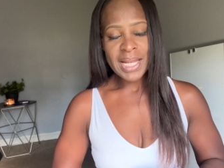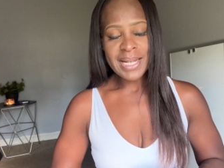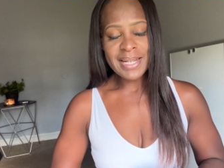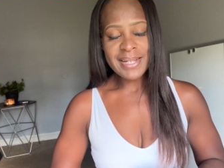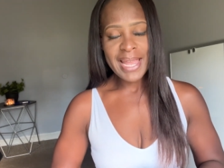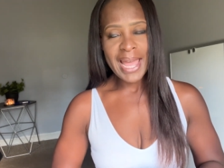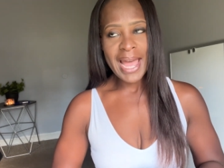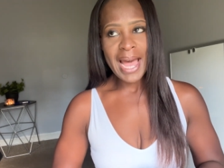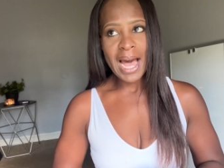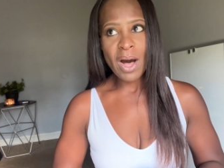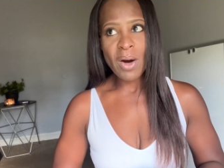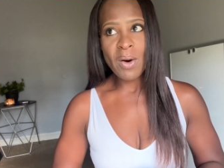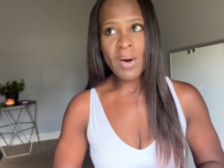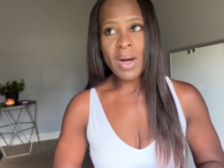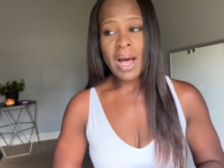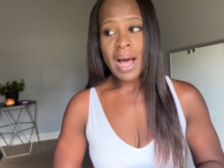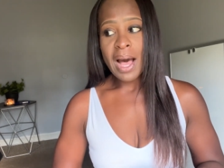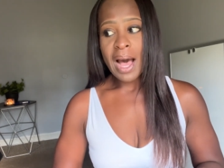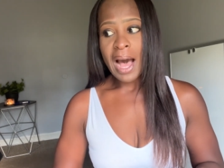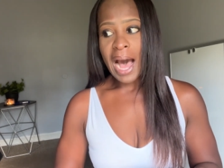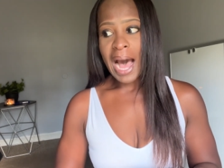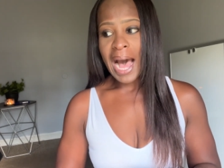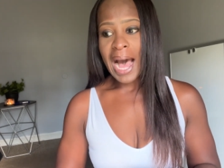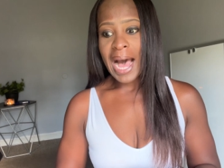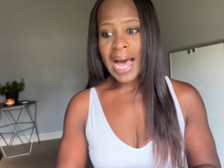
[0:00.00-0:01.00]
Now,
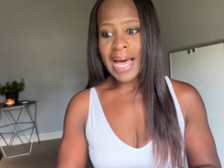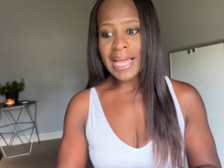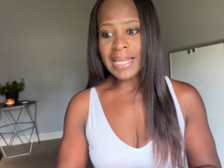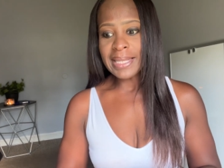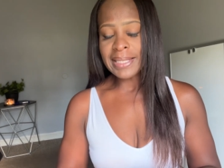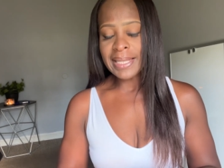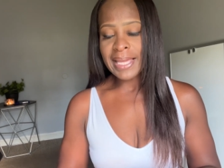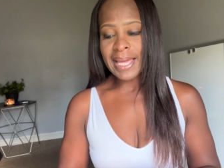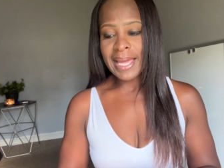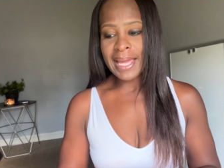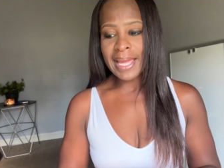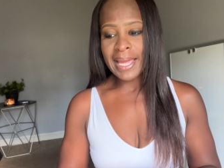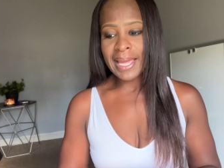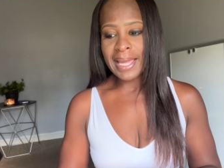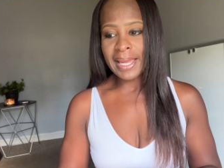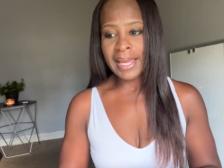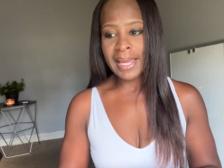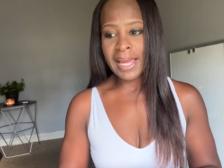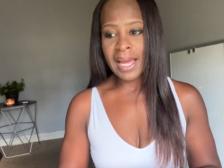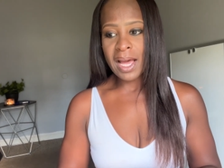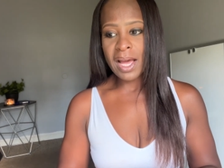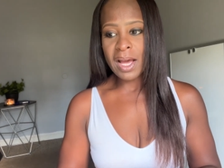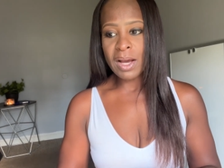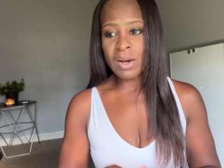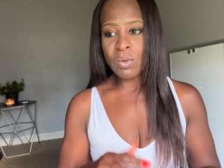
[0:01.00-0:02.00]
I
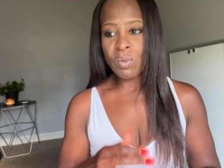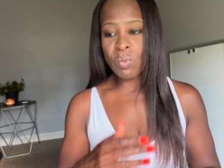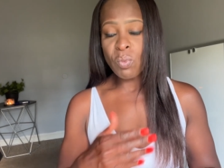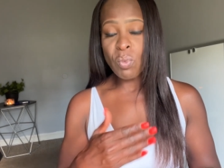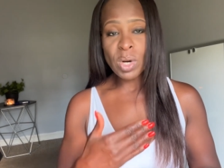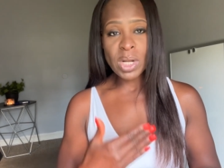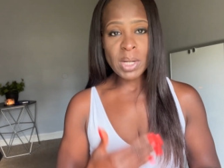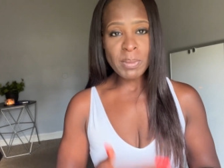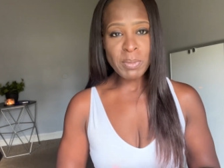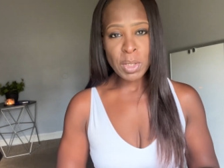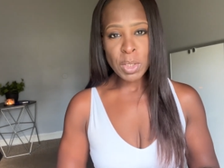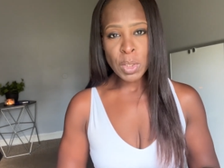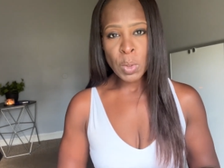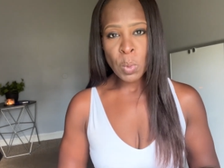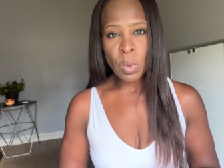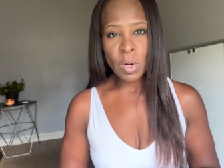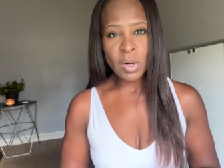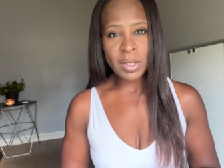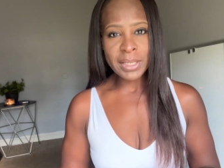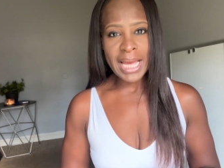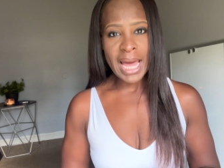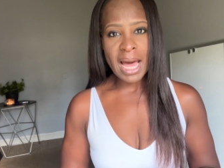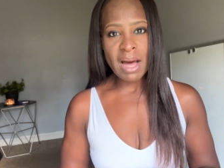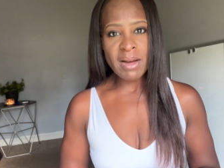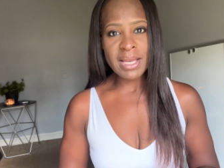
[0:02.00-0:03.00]
lay what I'm gonna
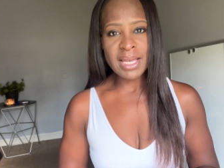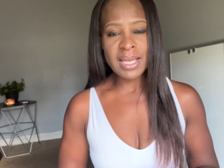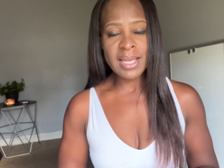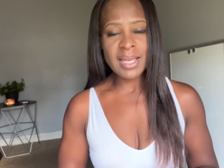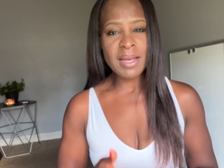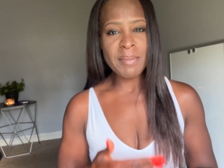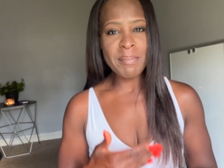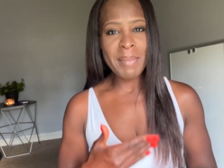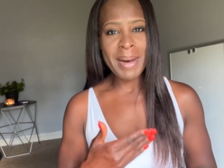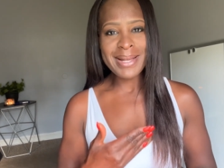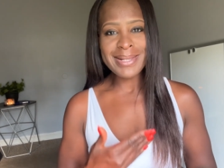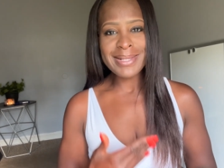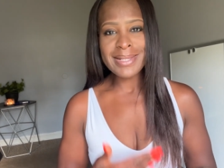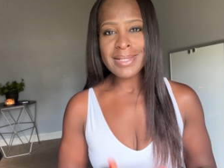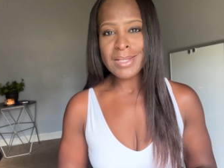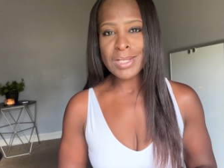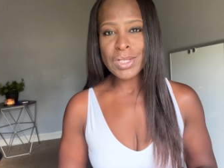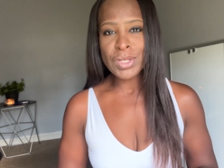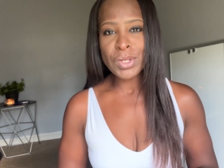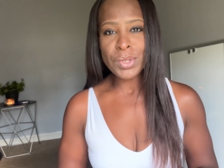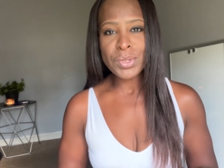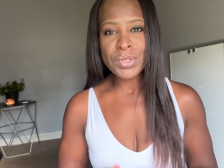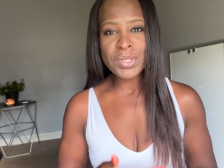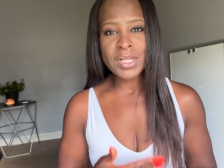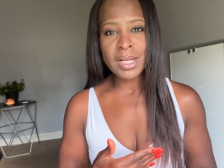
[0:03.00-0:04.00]
work out in, my
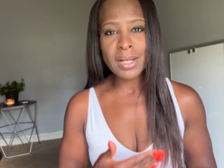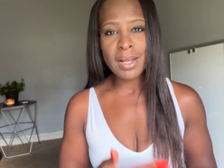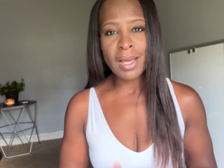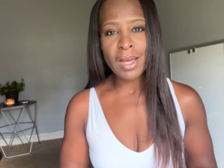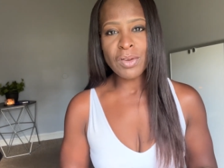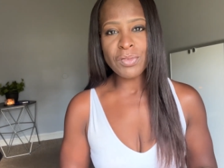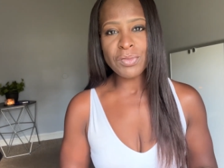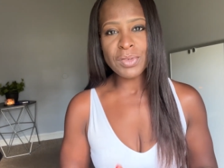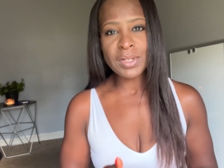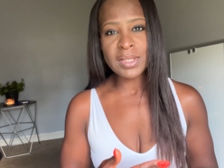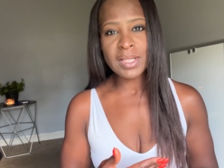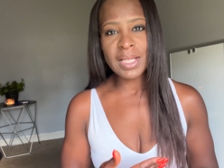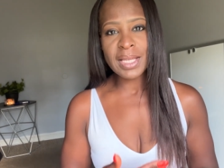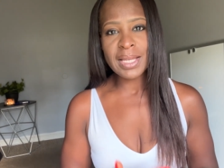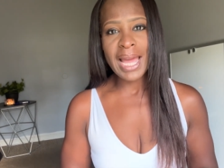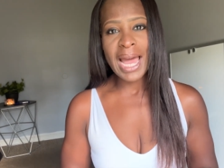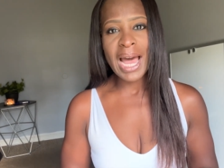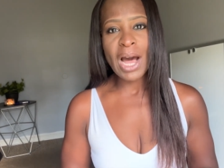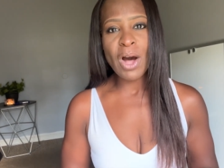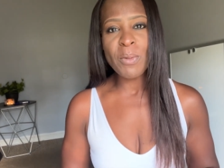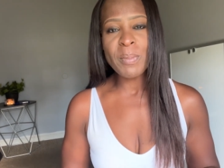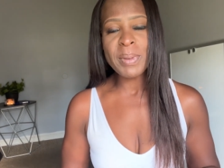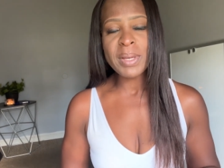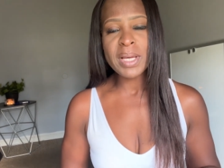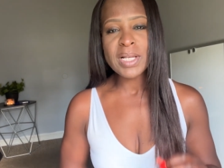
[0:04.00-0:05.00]
sneakers and everything
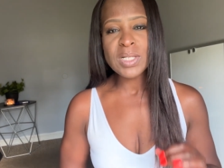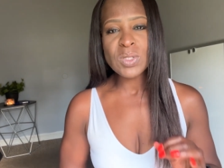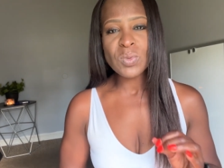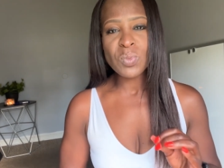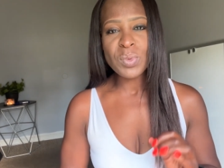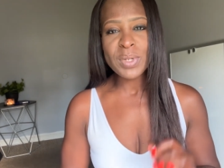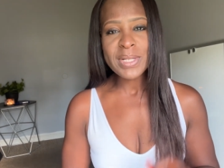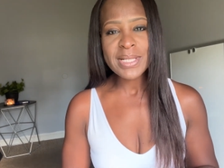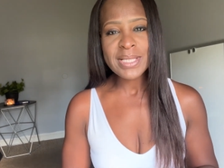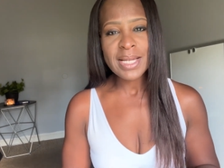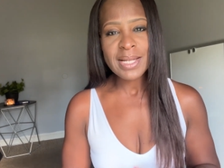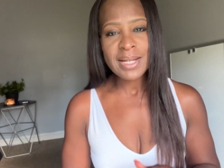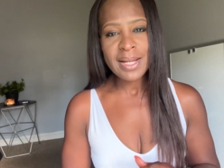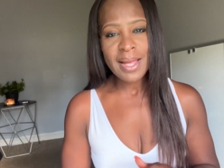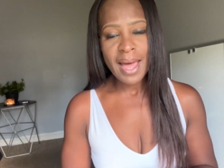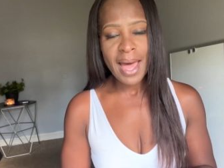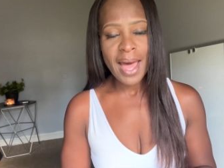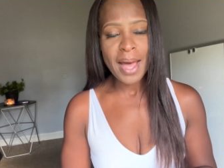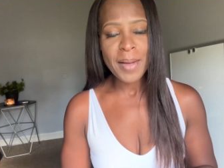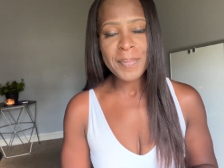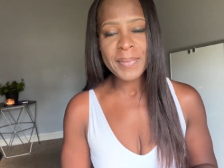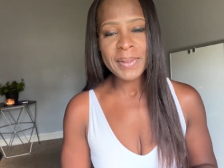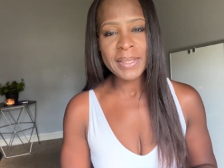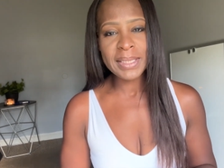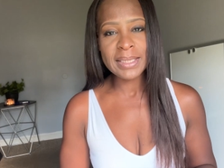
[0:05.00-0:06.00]
out because what's gonna
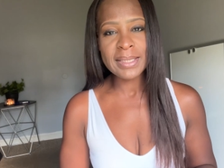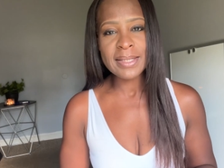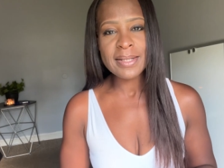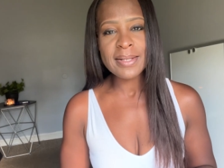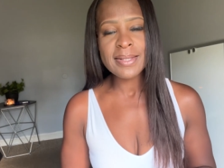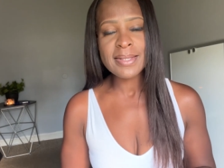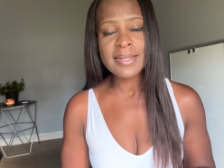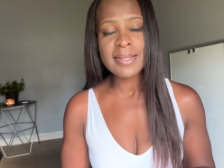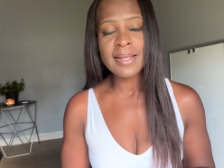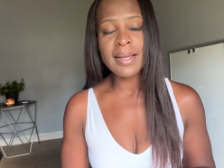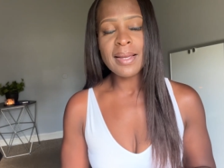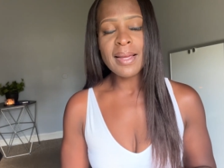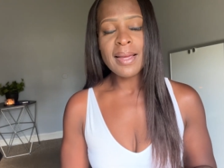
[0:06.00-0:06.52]
happen is,